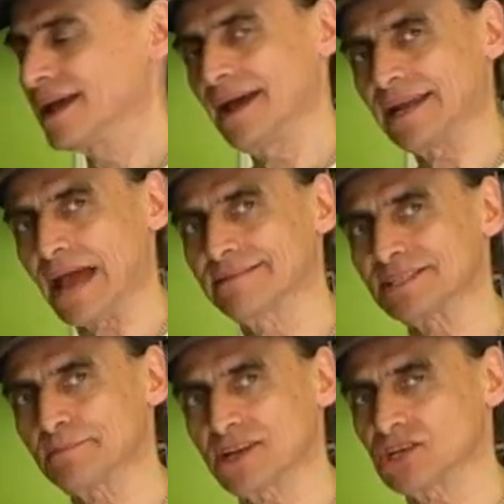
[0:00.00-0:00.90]
And I have a
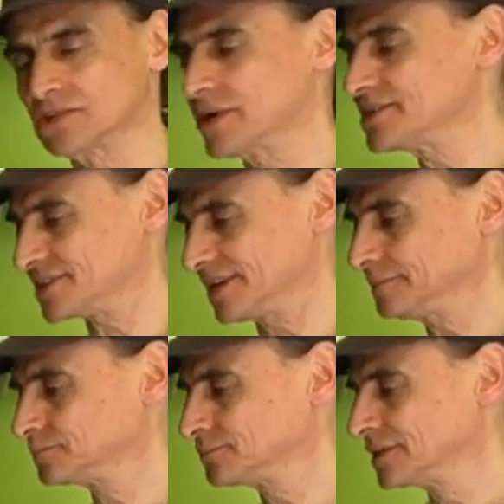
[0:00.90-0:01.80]
special dressing.
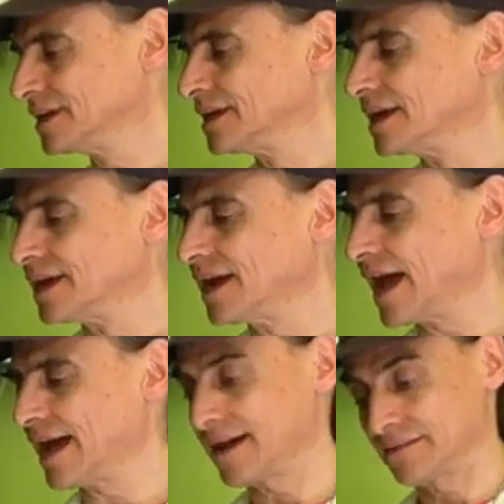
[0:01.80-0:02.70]
I
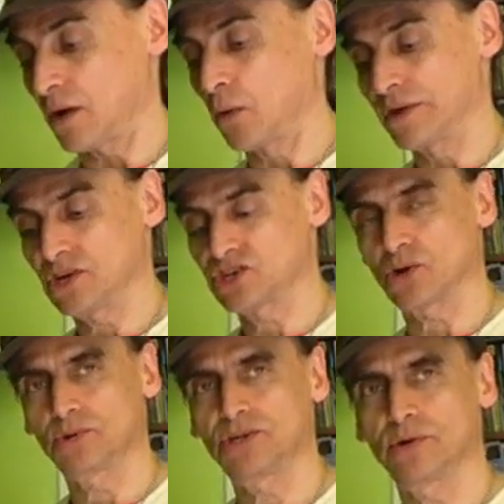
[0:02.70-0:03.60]
uh, already
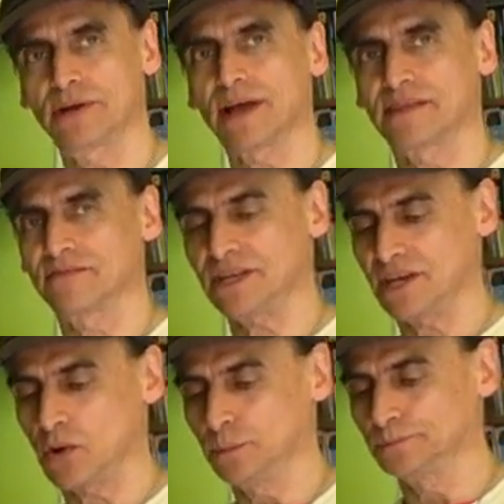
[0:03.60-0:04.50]
shown you in another
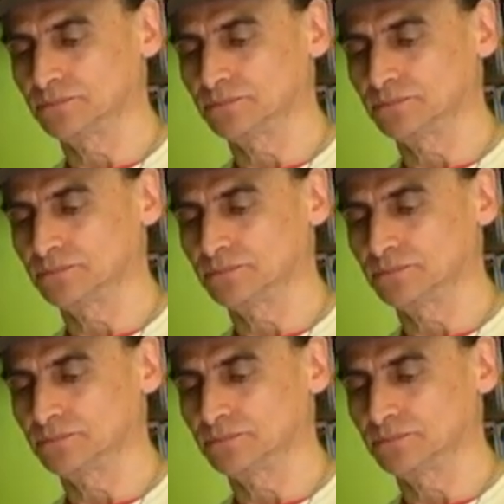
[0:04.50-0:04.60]
video